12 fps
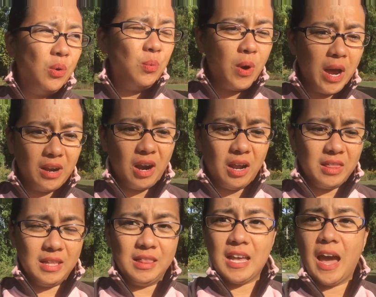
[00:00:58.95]
what are
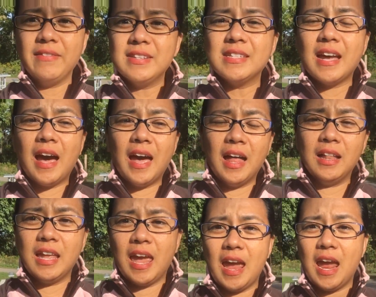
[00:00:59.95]
the lifestyle,
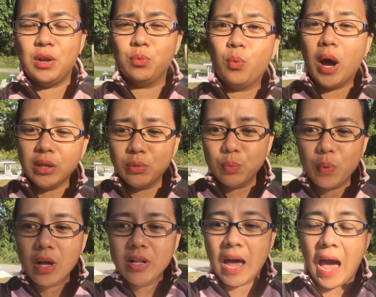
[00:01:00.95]
and what
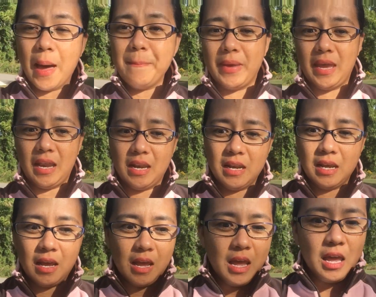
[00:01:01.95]
will happen
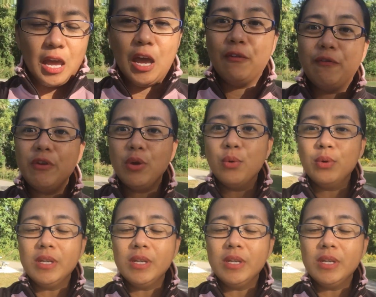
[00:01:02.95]
if you